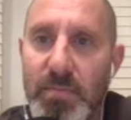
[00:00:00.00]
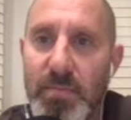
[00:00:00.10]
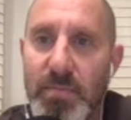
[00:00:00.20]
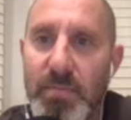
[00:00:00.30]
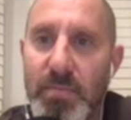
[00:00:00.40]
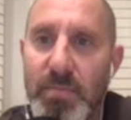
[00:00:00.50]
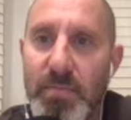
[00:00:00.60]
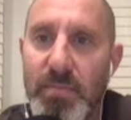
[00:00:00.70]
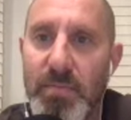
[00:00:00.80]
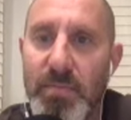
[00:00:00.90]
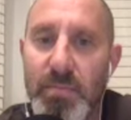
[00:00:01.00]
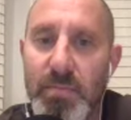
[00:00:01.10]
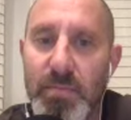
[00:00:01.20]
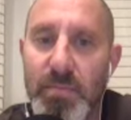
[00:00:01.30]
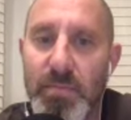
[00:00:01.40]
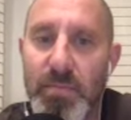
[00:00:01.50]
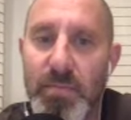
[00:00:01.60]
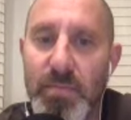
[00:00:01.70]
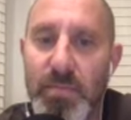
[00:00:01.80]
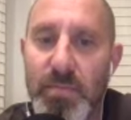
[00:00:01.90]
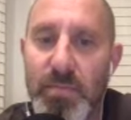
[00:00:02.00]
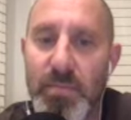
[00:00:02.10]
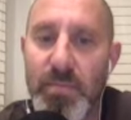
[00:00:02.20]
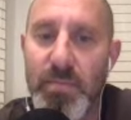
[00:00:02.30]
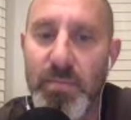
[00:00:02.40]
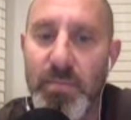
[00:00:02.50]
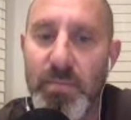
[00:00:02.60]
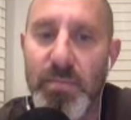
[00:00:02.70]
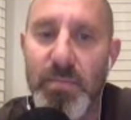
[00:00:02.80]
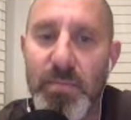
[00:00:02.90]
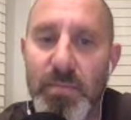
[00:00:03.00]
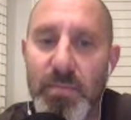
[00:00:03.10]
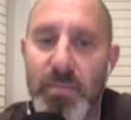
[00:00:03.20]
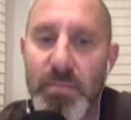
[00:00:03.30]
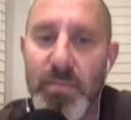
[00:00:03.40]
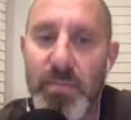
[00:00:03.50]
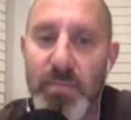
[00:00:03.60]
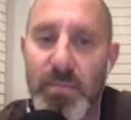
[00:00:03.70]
[no speech]